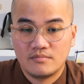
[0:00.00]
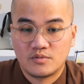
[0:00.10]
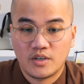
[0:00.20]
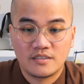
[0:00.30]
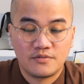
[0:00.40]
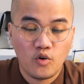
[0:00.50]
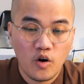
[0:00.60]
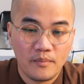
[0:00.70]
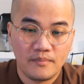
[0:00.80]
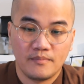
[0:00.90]

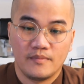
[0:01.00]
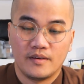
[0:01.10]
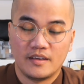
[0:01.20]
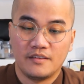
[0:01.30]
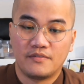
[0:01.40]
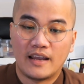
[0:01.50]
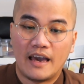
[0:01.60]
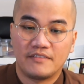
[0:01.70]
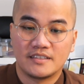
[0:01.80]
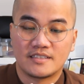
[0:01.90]
transform, if
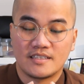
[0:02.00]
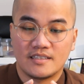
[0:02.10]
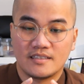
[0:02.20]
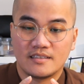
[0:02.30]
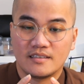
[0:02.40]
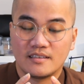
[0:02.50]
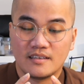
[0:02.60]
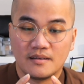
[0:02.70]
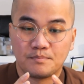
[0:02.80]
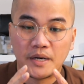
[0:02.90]
life is
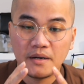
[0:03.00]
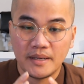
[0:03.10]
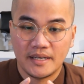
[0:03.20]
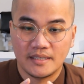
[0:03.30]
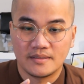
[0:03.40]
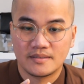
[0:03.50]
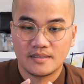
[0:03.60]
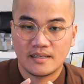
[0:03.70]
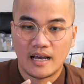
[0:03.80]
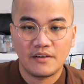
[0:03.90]
permanent,
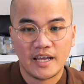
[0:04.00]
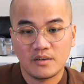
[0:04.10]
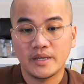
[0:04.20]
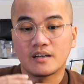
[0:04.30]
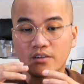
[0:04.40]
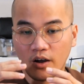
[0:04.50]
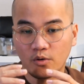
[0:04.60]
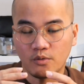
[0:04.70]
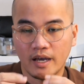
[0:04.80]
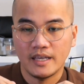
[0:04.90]
how can we
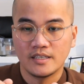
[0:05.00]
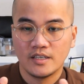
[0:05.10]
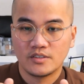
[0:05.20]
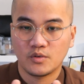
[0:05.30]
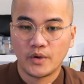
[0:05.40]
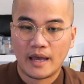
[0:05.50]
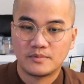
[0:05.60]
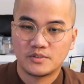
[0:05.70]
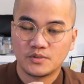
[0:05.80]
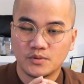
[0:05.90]
grow, right? So we
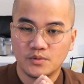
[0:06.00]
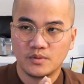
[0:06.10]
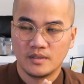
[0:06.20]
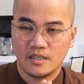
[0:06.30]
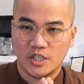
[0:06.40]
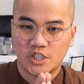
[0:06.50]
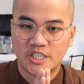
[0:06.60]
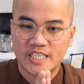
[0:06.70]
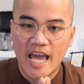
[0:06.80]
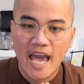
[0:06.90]
have to
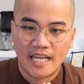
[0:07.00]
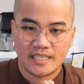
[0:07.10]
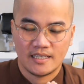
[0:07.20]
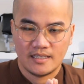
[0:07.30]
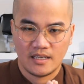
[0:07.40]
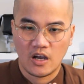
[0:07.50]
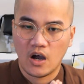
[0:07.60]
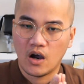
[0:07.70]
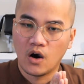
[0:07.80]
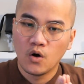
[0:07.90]
shed
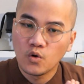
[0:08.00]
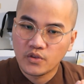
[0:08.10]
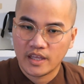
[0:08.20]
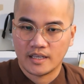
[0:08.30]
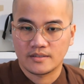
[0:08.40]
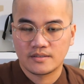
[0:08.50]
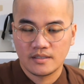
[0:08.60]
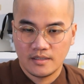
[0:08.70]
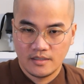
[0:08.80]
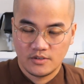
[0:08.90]
old things
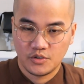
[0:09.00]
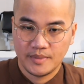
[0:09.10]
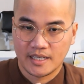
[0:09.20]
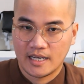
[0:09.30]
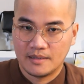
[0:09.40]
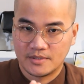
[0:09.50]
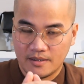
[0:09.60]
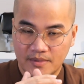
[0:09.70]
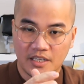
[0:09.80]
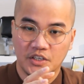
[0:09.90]
to become
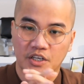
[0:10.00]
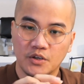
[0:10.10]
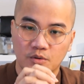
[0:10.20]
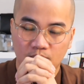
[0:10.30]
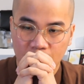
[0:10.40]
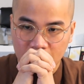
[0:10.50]
something new.